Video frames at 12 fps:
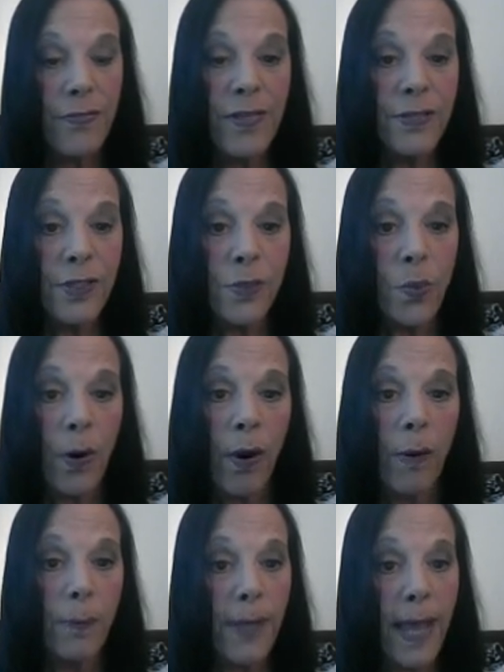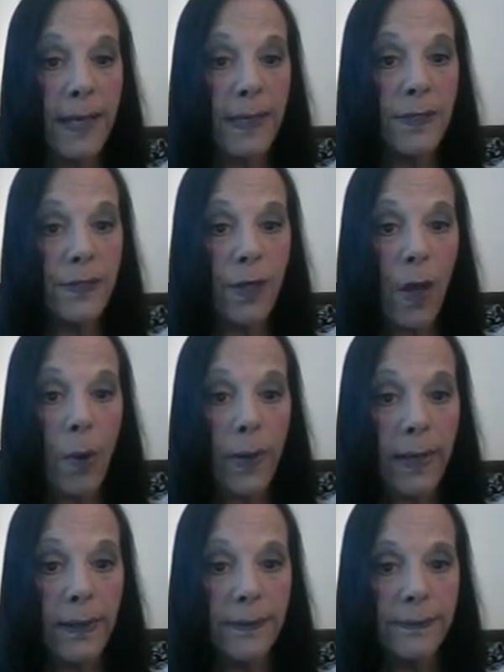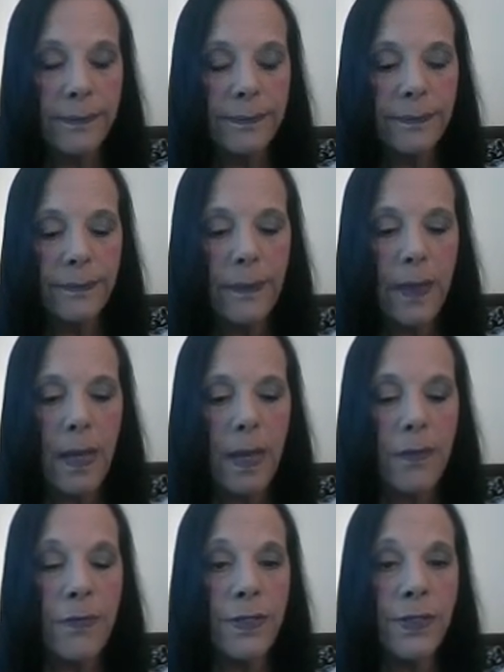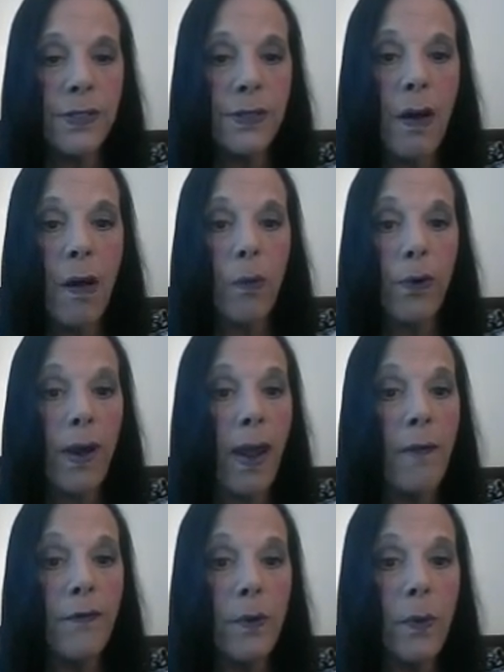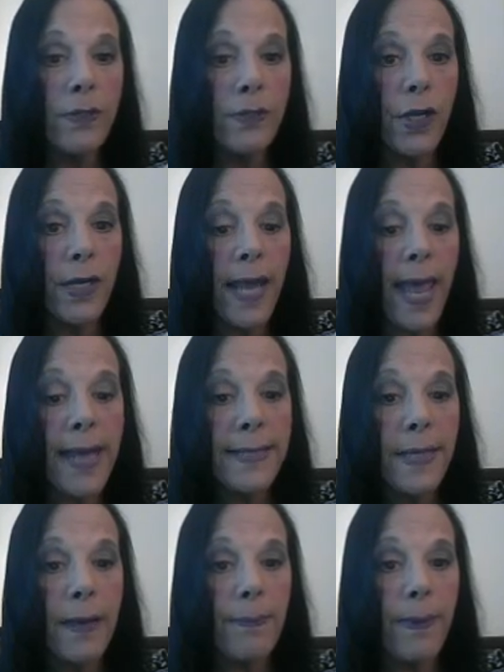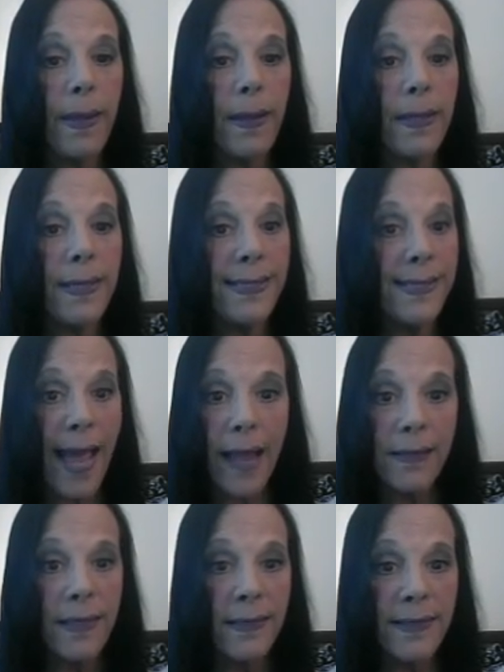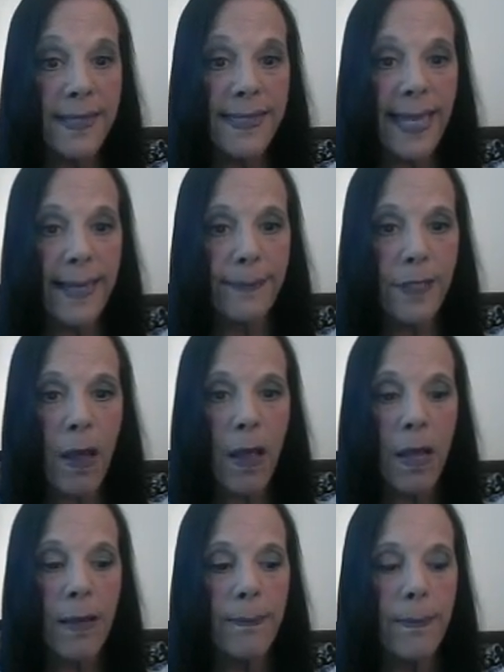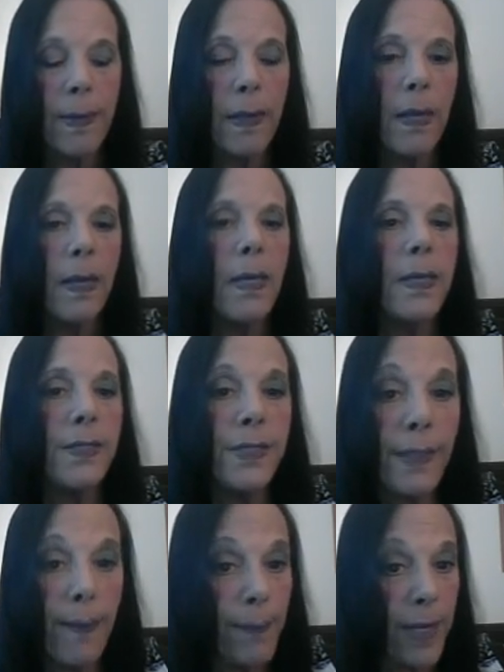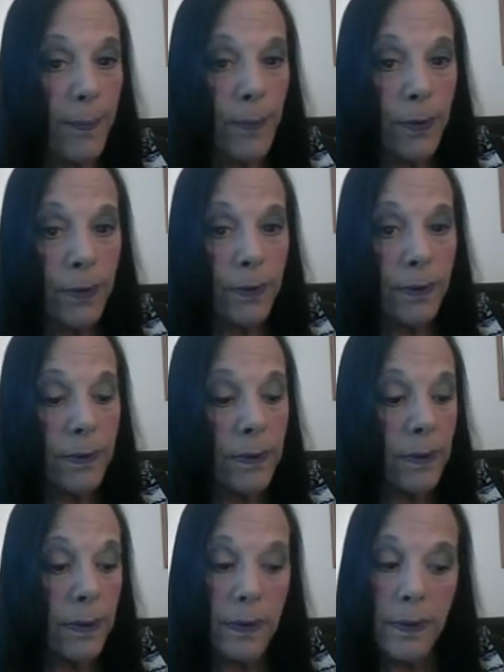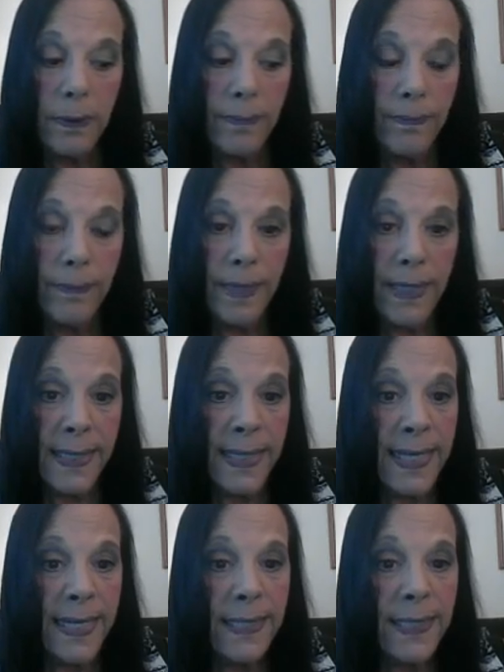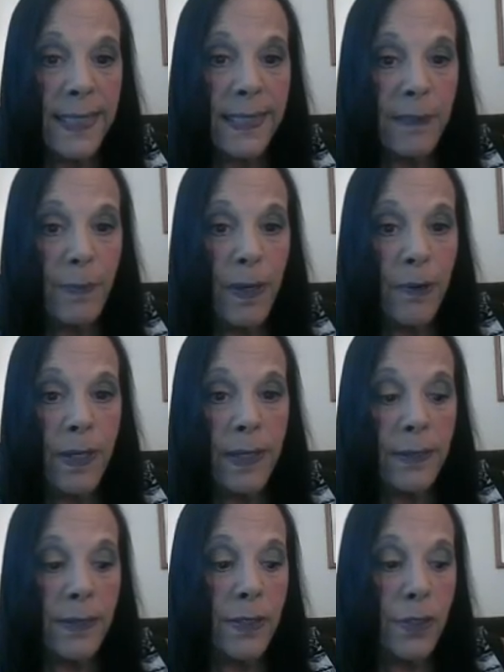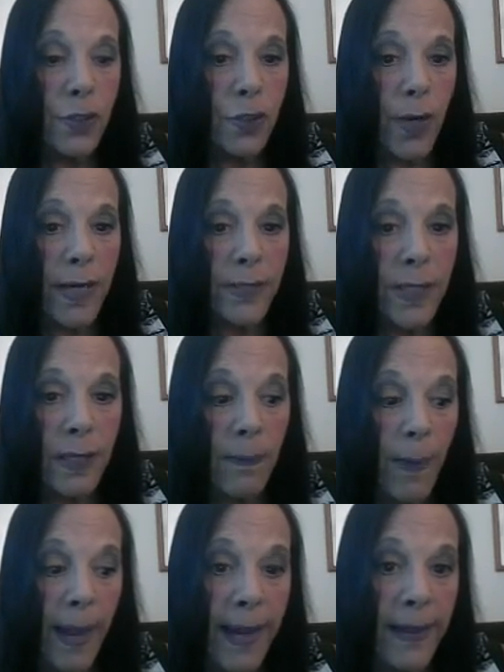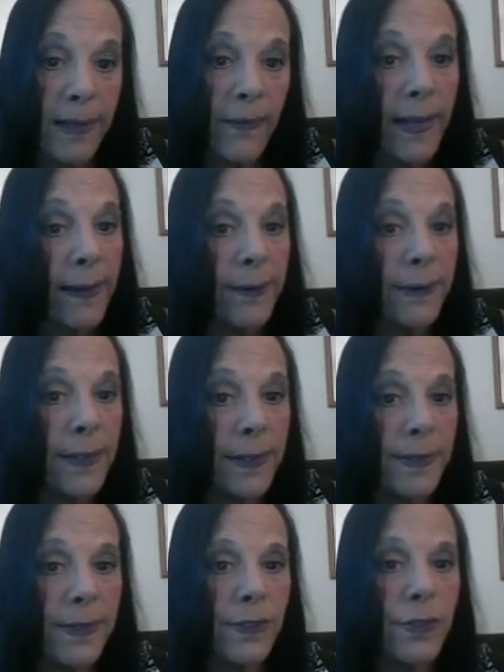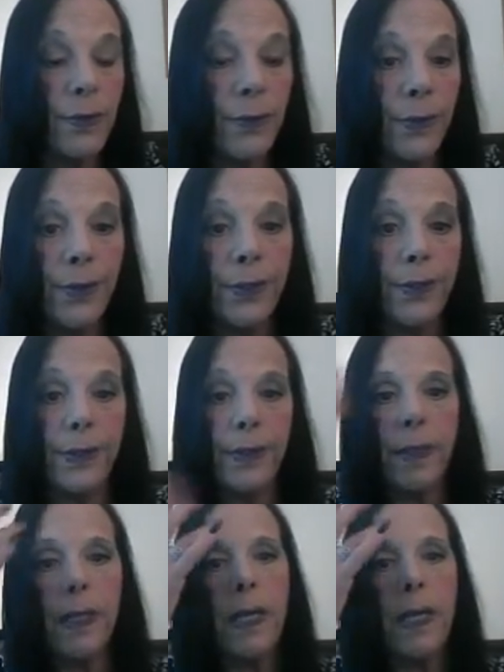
This is where our planet is going. This is not where everyone's going to end up exactly at the same time. Some people need to experience the stress and the pain and the illness to learn.